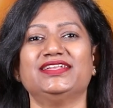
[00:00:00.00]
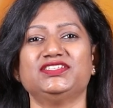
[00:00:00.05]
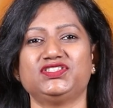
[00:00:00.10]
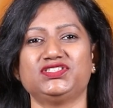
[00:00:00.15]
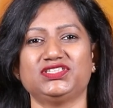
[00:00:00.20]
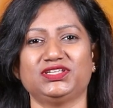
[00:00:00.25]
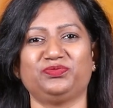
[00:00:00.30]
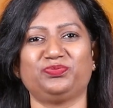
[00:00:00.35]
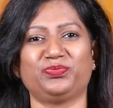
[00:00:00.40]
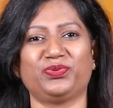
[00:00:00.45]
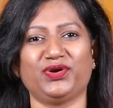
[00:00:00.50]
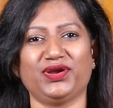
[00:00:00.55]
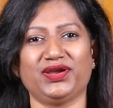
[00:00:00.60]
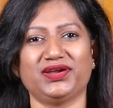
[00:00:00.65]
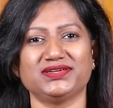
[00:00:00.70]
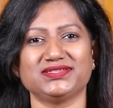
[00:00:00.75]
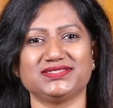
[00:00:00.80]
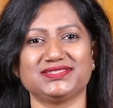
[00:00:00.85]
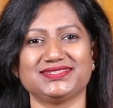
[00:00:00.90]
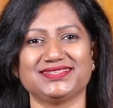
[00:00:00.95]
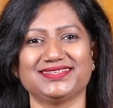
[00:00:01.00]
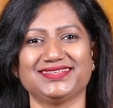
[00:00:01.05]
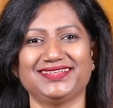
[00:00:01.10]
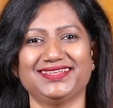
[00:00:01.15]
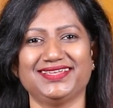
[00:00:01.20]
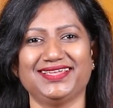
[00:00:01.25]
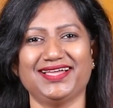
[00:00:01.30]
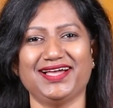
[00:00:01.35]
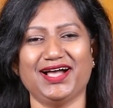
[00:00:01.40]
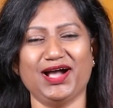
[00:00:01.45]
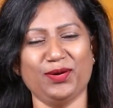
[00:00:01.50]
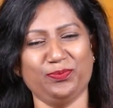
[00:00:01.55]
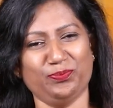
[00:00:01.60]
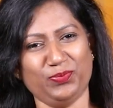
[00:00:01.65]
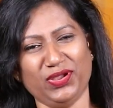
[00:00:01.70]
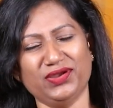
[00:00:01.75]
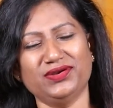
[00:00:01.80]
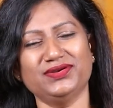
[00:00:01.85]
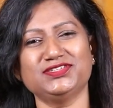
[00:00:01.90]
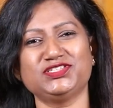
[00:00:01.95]
answered prayers. Our
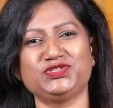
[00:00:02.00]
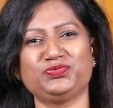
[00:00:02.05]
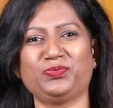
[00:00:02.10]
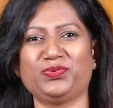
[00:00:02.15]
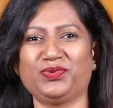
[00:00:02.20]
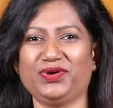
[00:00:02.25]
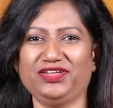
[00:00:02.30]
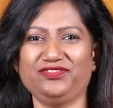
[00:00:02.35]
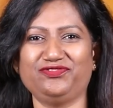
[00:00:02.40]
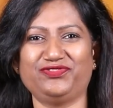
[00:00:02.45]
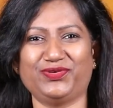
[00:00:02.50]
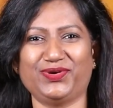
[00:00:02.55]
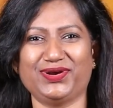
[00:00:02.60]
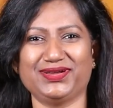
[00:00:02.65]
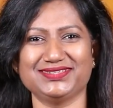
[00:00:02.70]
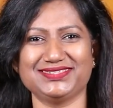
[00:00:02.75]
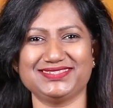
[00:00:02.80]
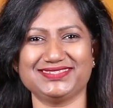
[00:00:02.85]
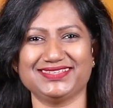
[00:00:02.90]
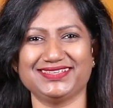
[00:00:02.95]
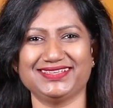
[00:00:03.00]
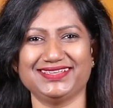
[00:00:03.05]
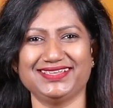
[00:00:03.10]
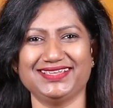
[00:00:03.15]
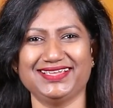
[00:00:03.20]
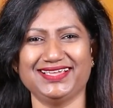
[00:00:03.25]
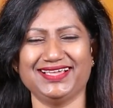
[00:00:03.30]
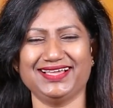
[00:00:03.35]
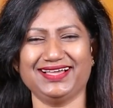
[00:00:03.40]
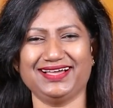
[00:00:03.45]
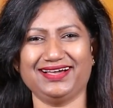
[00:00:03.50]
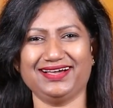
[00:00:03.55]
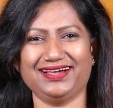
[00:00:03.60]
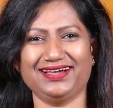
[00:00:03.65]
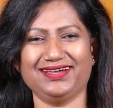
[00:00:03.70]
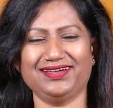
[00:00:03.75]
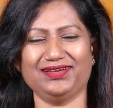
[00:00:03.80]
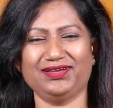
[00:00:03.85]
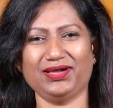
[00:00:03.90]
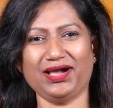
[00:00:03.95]
parents prayed for us.
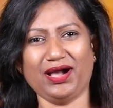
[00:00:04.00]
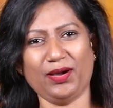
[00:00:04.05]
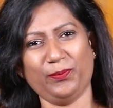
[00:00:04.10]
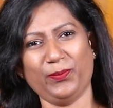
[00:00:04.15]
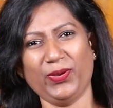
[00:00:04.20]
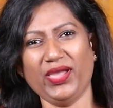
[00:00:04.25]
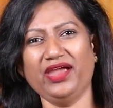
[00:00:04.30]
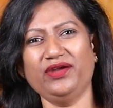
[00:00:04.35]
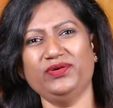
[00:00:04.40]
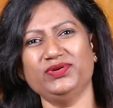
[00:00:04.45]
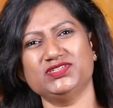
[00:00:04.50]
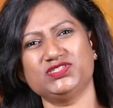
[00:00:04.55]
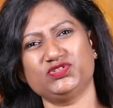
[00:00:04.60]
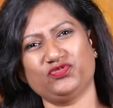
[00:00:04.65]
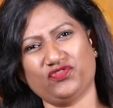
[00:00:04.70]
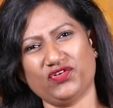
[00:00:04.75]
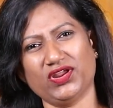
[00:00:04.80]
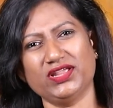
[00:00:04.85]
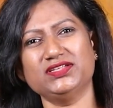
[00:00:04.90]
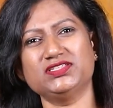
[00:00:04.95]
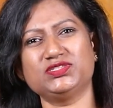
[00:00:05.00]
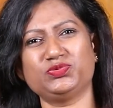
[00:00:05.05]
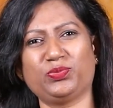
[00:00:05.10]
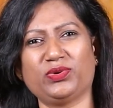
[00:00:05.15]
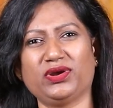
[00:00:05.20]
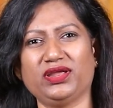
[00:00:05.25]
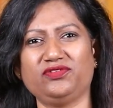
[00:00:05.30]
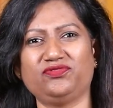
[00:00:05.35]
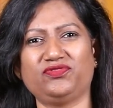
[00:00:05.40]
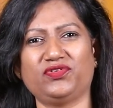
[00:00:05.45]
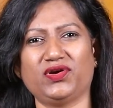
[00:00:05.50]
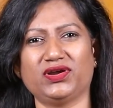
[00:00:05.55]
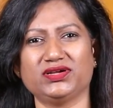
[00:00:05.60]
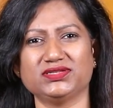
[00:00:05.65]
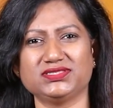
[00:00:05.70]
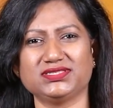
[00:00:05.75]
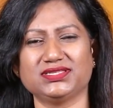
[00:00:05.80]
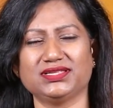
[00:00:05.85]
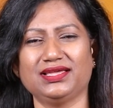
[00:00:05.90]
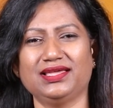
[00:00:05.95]
Our parents' friends prayed for
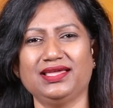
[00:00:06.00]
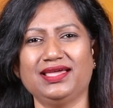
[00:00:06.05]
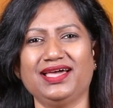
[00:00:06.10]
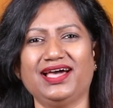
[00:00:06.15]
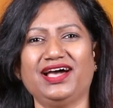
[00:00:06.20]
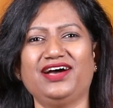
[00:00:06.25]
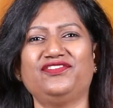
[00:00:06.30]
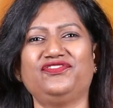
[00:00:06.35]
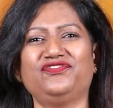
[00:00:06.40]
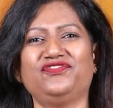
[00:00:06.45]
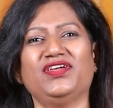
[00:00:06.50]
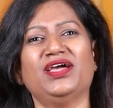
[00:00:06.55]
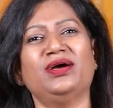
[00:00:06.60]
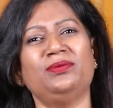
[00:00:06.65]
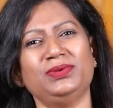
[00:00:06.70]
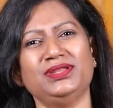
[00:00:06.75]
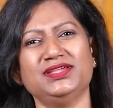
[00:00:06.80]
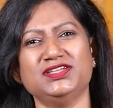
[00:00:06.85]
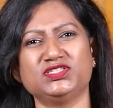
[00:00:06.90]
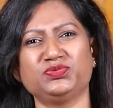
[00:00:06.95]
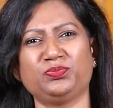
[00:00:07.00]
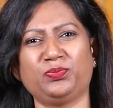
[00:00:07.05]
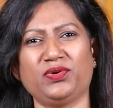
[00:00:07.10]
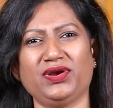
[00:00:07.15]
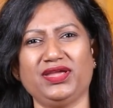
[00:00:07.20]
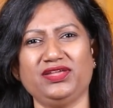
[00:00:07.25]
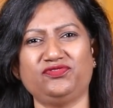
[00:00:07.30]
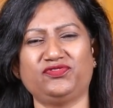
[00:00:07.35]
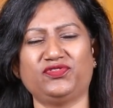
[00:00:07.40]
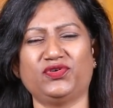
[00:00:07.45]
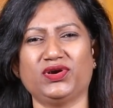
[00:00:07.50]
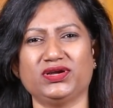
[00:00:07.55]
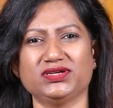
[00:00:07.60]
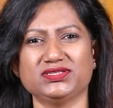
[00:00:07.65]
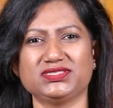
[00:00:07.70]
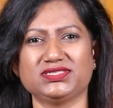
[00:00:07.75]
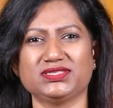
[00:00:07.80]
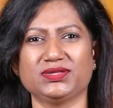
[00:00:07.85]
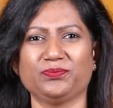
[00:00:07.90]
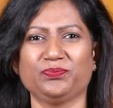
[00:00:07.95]
us. Our families prayed for
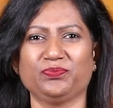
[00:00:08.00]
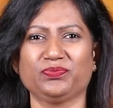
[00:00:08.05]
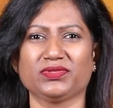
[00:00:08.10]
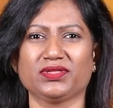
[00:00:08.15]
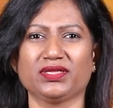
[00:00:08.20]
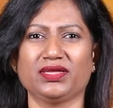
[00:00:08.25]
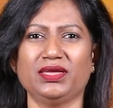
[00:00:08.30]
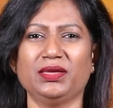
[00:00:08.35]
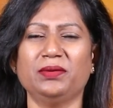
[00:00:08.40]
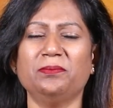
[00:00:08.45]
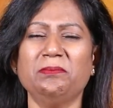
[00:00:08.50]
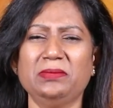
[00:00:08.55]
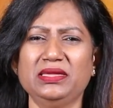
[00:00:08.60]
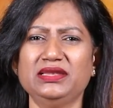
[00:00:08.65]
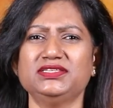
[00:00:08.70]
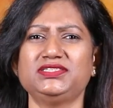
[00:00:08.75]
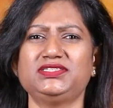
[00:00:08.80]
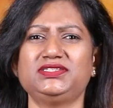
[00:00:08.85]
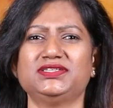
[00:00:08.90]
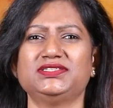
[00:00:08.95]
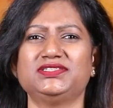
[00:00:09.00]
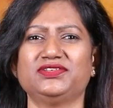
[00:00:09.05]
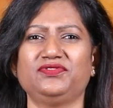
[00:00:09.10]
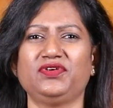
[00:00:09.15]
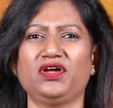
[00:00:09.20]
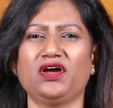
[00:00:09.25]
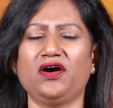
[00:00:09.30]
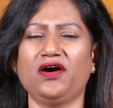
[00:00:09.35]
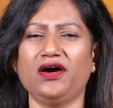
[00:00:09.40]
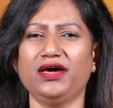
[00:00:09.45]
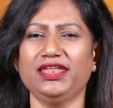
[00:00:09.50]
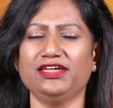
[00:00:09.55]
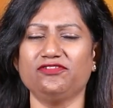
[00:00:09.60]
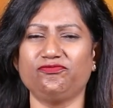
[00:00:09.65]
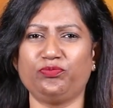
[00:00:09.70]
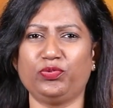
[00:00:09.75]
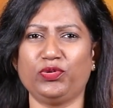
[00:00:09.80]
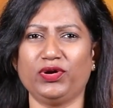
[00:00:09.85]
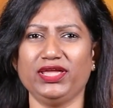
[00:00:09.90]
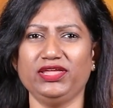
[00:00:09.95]
us. Ministers of God
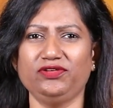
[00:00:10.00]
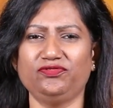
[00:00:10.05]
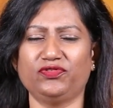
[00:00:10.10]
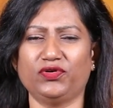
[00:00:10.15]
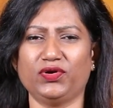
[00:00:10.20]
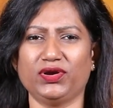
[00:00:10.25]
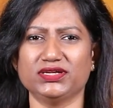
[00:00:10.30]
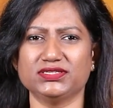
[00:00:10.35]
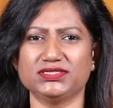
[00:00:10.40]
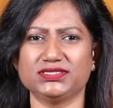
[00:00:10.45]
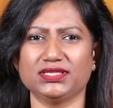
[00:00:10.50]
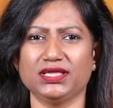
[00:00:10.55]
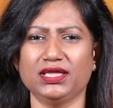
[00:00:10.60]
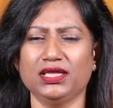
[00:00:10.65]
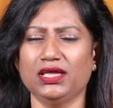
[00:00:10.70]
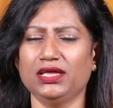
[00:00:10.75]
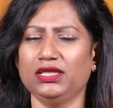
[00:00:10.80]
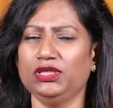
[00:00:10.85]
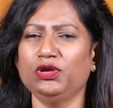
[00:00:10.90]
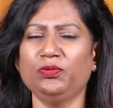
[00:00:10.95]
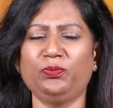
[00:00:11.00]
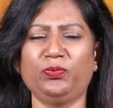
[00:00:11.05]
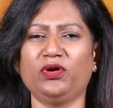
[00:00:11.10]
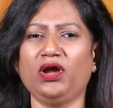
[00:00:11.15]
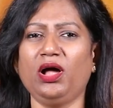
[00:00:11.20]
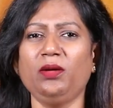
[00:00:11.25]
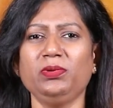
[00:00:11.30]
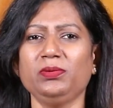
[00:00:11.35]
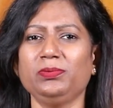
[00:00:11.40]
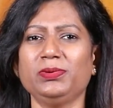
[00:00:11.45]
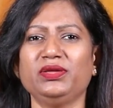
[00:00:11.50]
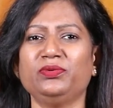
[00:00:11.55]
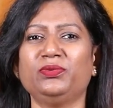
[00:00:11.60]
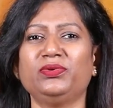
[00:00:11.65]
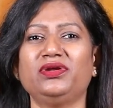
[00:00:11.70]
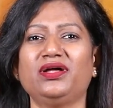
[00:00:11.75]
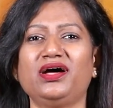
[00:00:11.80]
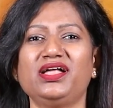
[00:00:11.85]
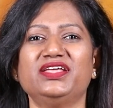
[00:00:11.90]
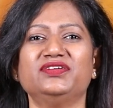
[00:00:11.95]
have prayed for us. You probably
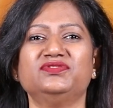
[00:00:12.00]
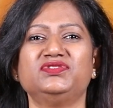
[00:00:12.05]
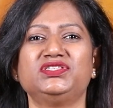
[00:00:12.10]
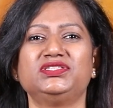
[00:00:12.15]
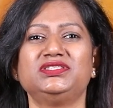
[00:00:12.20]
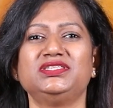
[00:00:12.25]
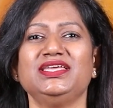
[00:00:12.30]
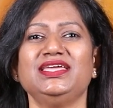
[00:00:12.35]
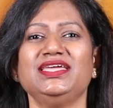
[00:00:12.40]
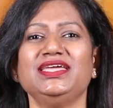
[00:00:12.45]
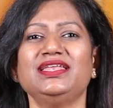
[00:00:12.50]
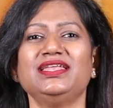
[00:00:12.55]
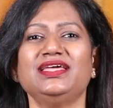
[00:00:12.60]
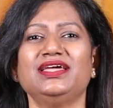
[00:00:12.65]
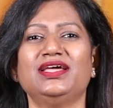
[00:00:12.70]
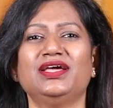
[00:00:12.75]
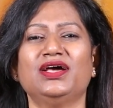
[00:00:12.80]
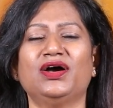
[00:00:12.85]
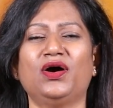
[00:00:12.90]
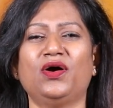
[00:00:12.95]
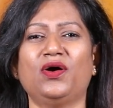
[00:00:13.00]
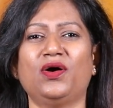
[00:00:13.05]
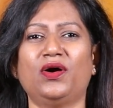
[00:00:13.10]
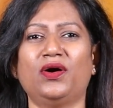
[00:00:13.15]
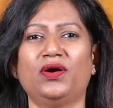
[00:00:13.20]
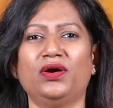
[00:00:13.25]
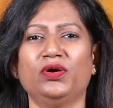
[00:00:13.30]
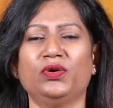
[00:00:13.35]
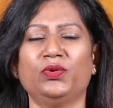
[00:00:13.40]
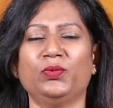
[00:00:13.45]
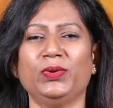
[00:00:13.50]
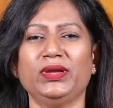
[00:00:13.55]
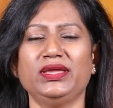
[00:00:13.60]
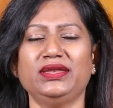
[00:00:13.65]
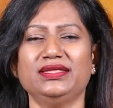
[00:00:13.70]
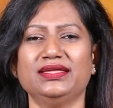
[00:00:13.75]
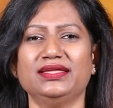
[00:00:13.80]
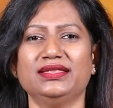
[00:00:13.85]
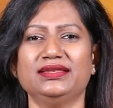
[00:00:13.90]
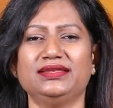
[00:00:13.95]
would not have seen, or we
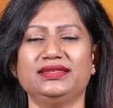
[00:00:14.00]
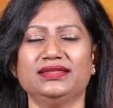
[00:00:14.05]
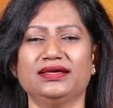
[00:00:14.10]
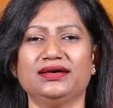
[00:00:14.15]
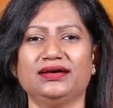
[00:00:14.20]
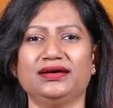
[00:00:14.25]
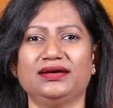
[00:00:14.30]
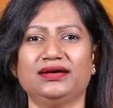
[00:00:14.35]
didn't